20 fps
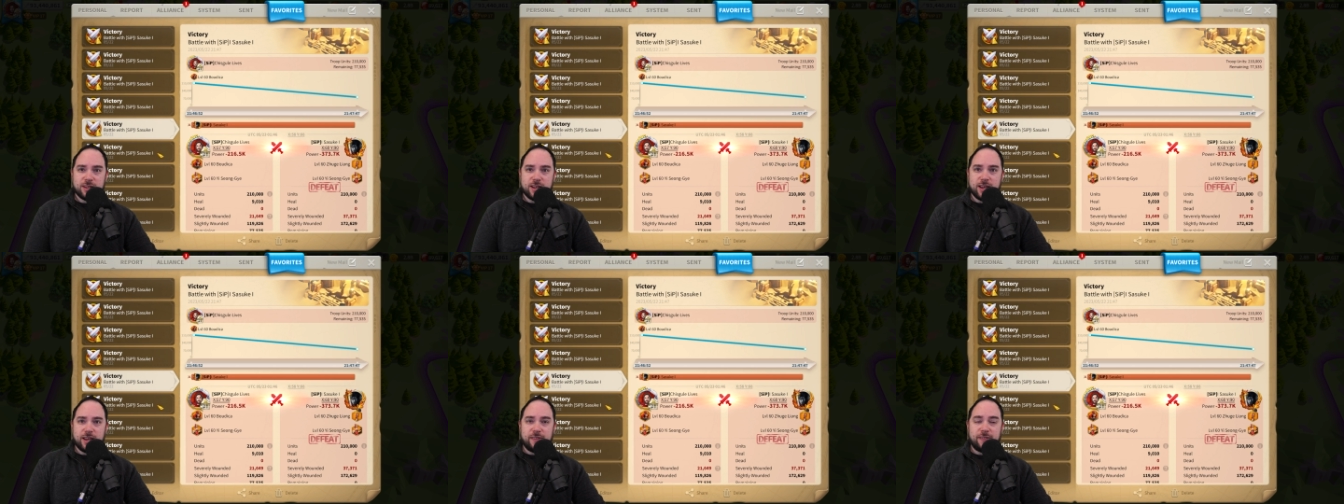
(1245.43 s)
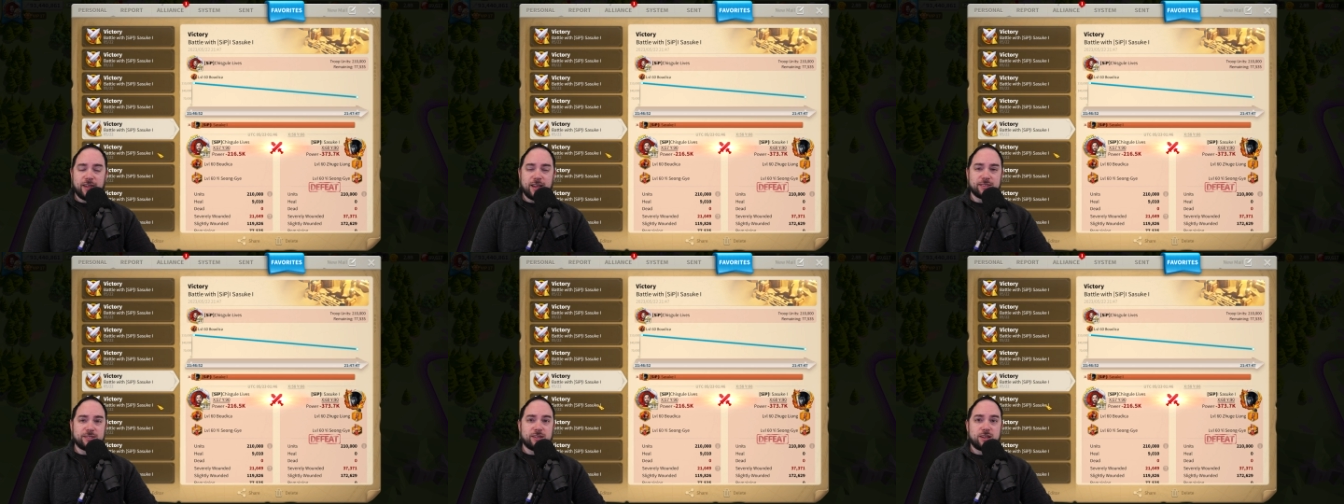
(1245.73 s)

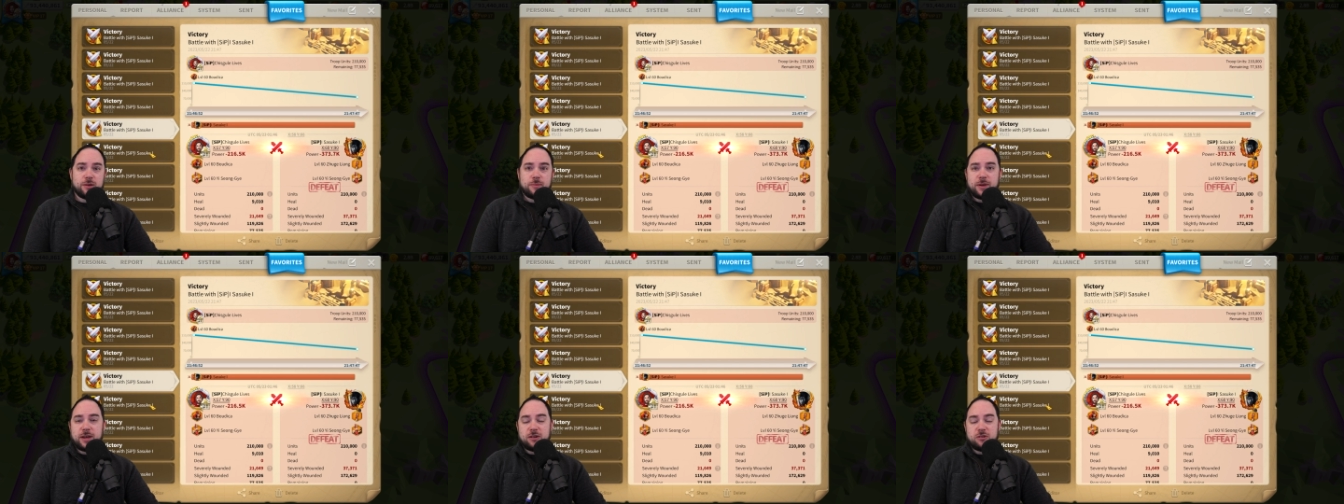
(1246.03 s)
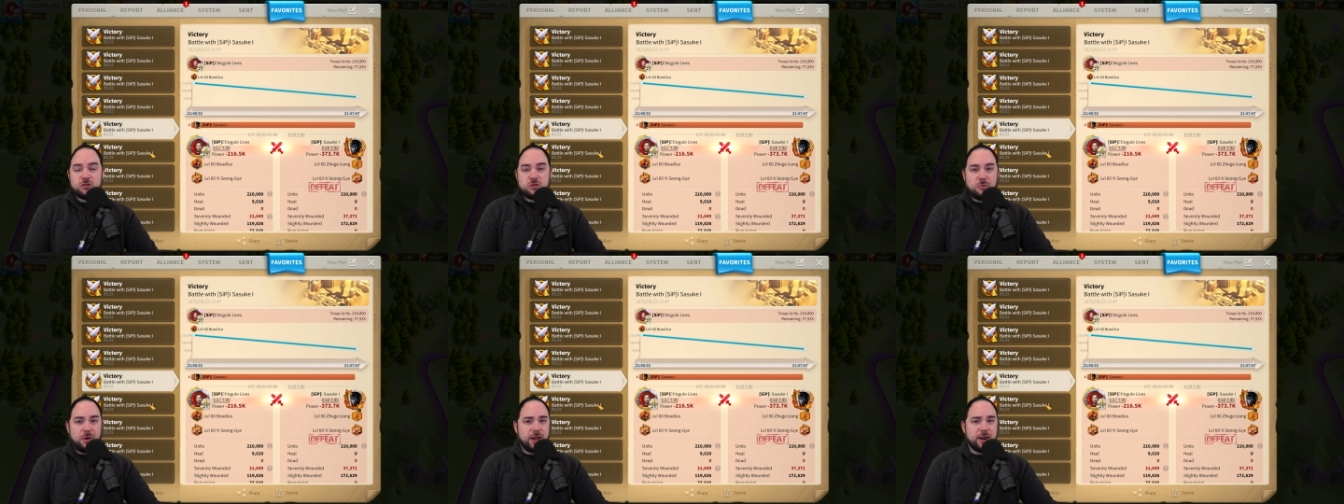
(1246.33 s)
and that's a
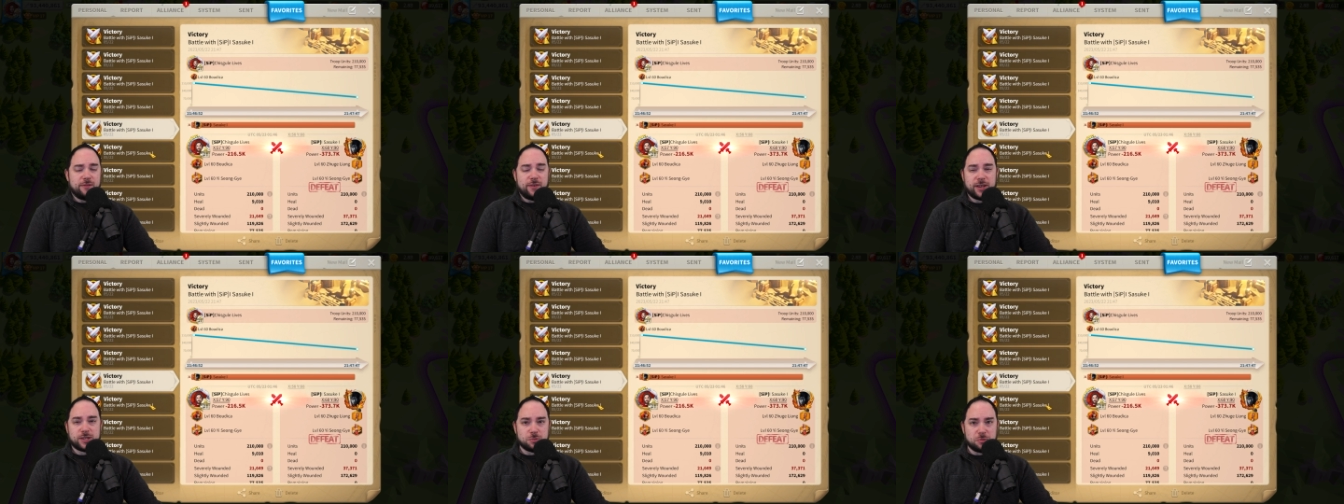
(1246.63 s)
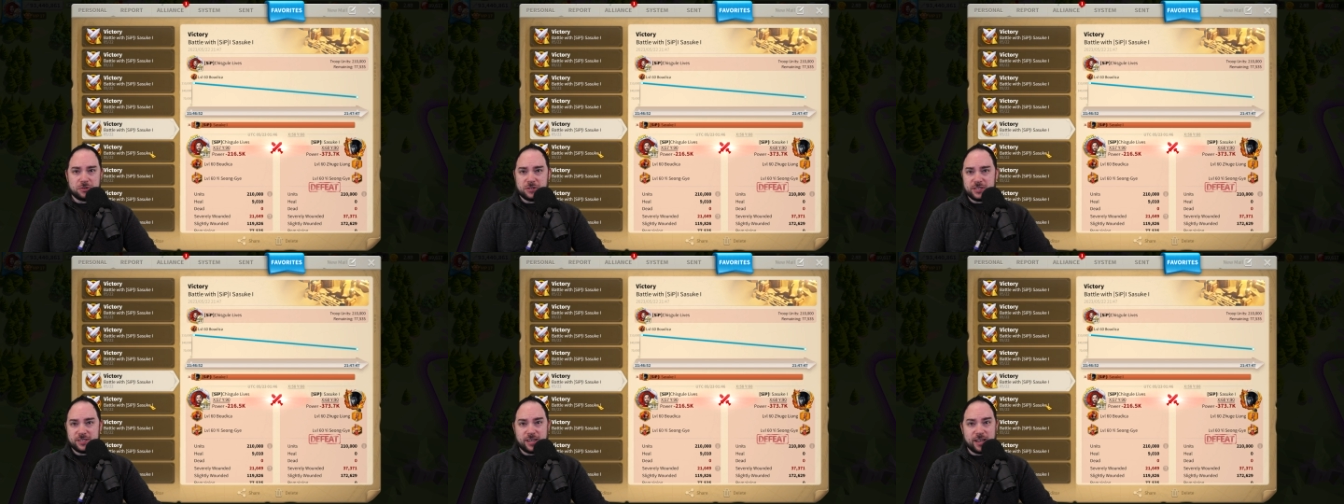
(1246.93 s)
commander you might have
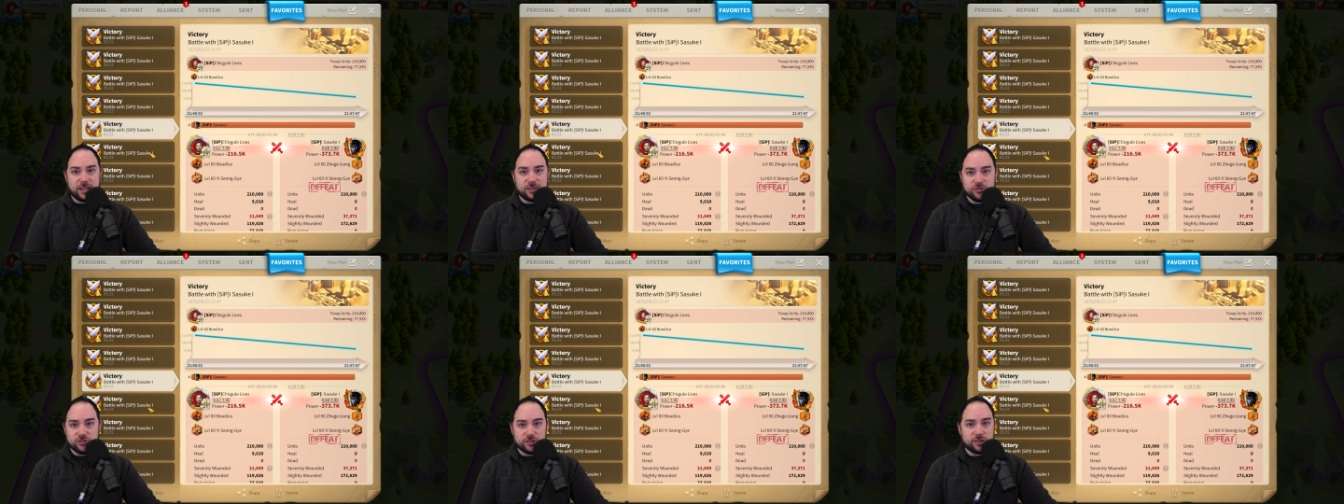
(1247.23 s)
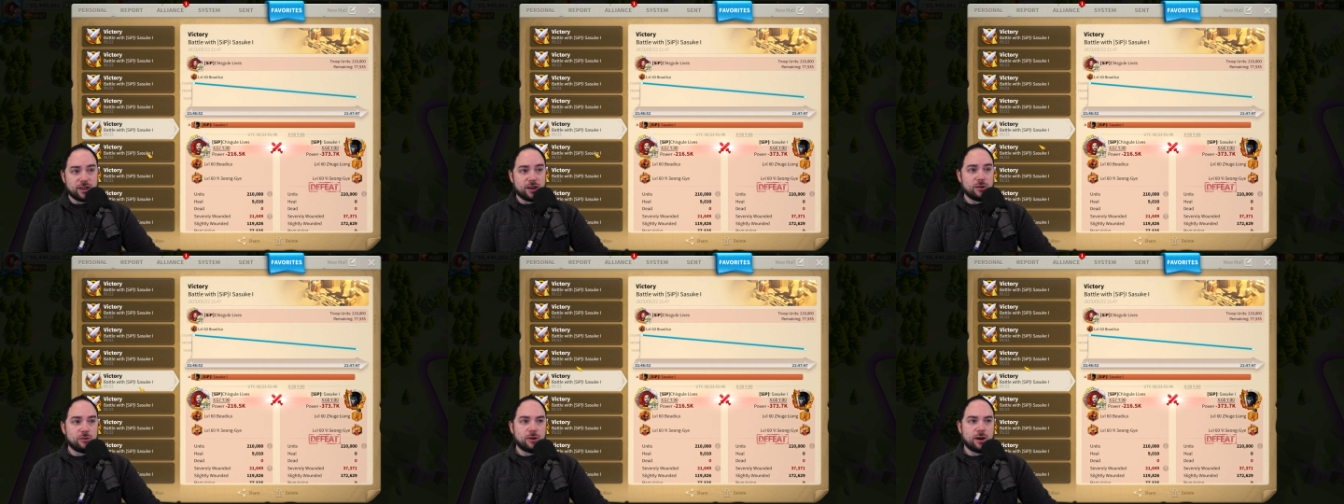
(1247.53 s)
expertise ages
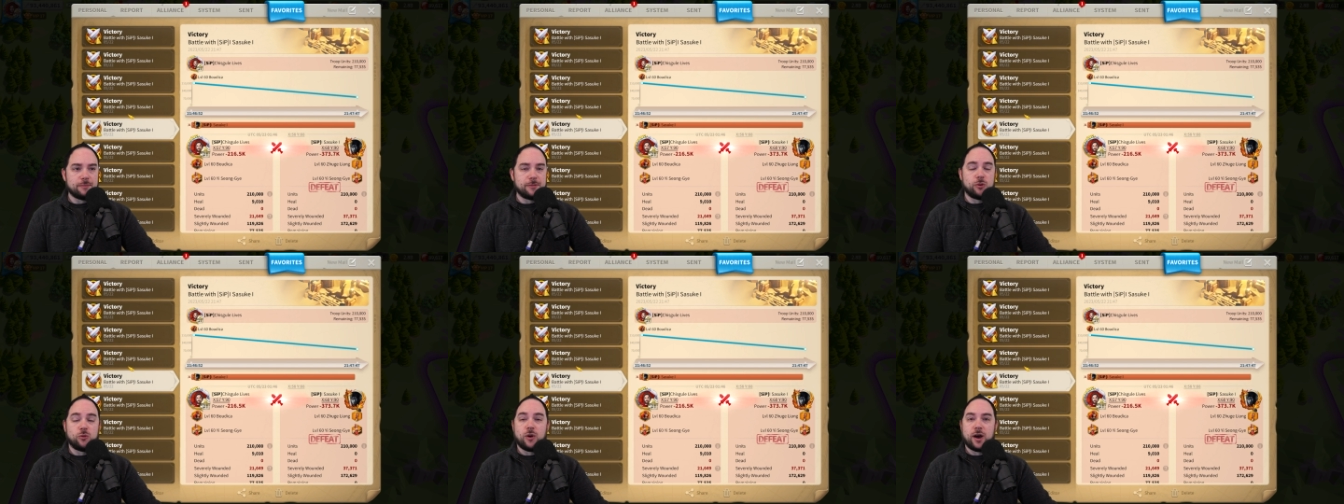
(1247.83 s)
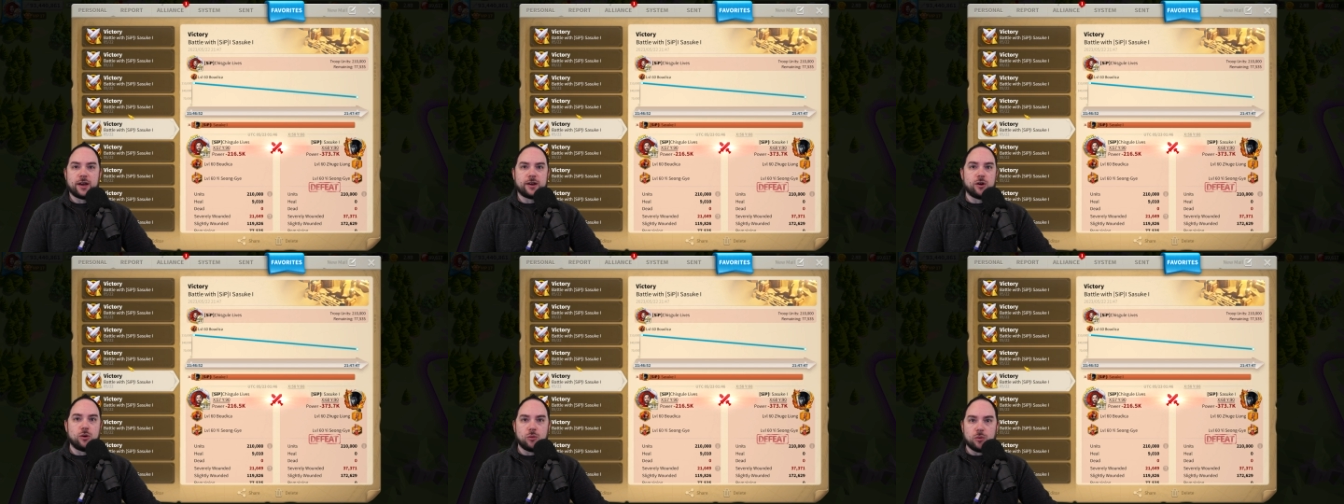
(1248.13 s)
ago, I mean,
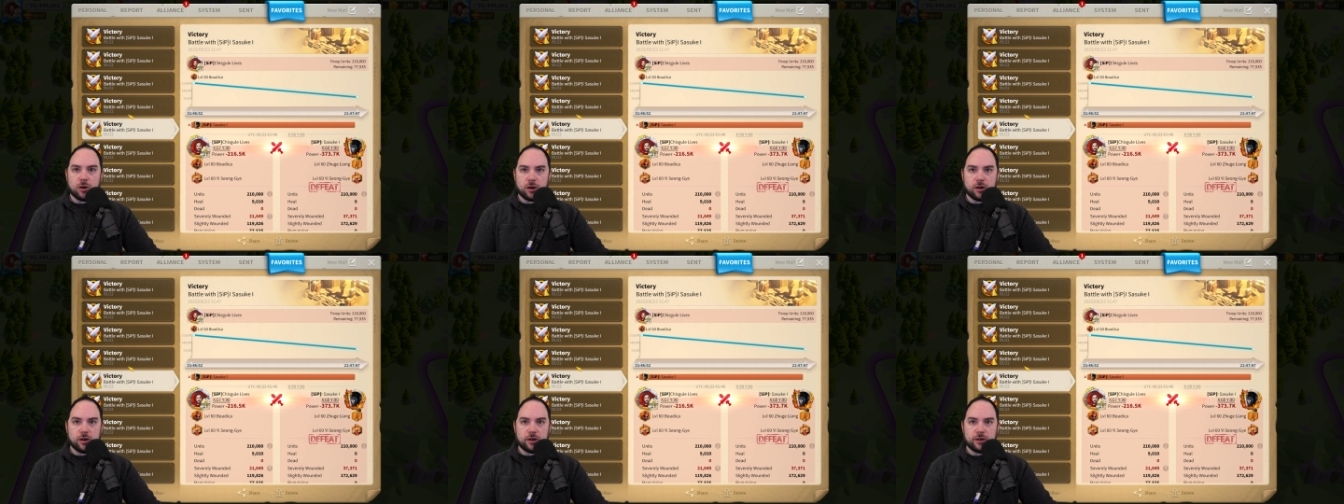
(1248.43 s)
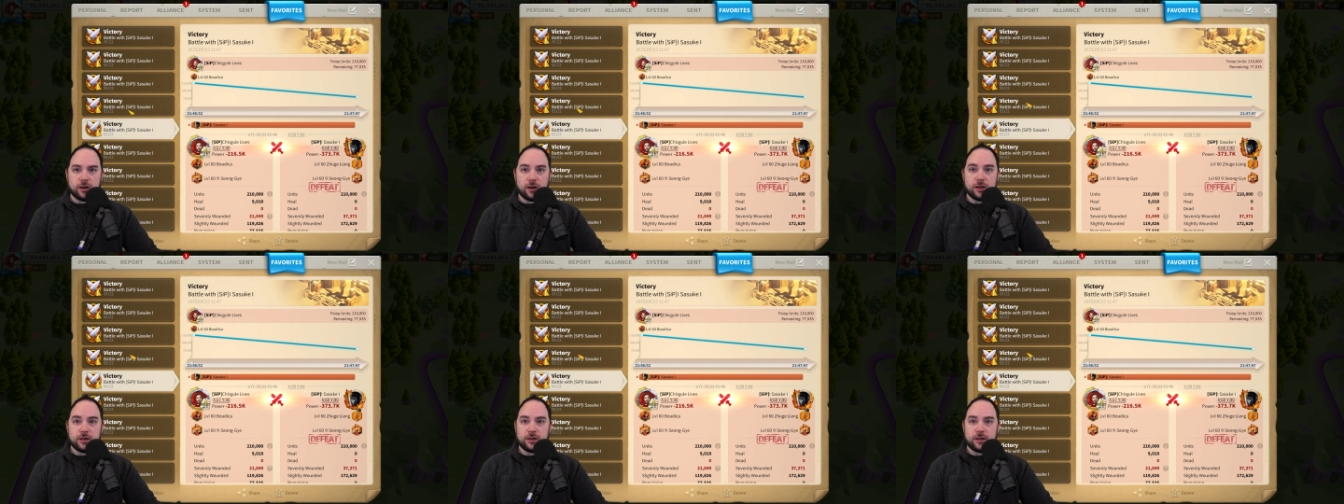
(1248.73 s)
why go work
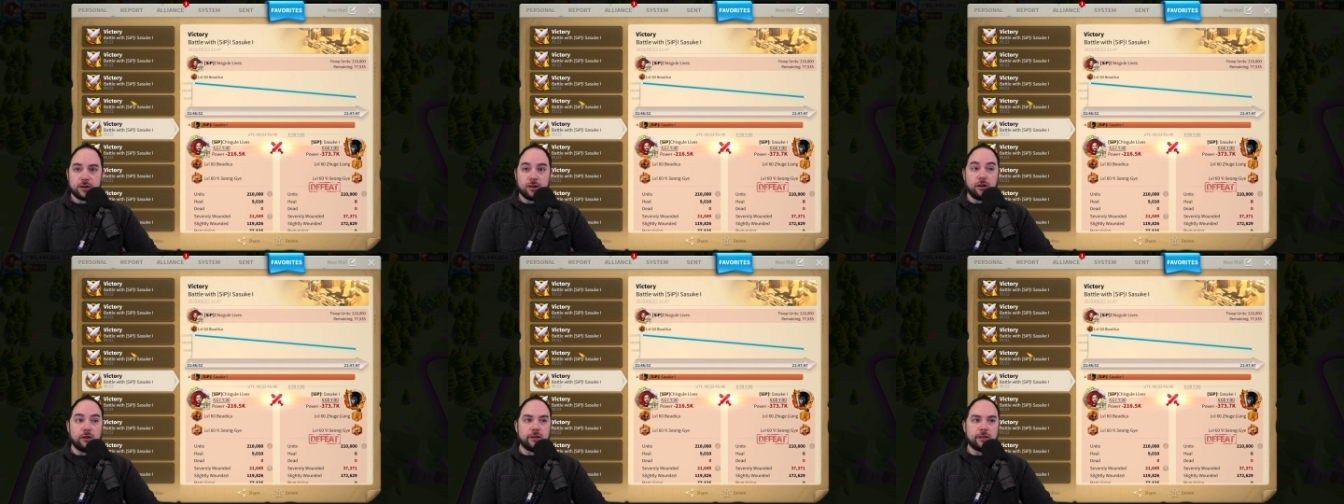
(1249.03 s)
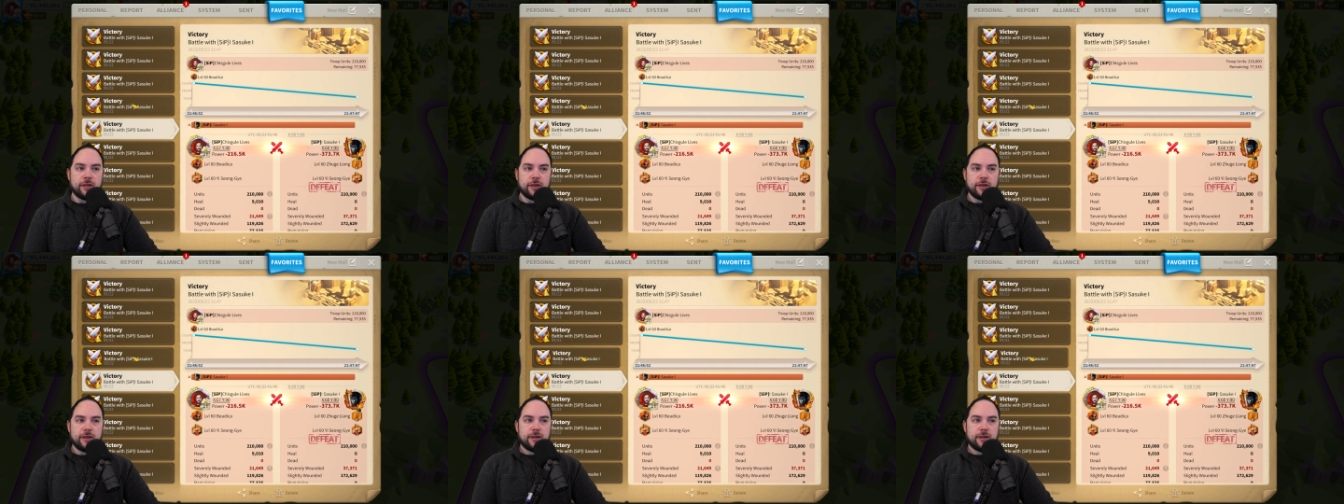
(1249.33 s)
on Honda at all?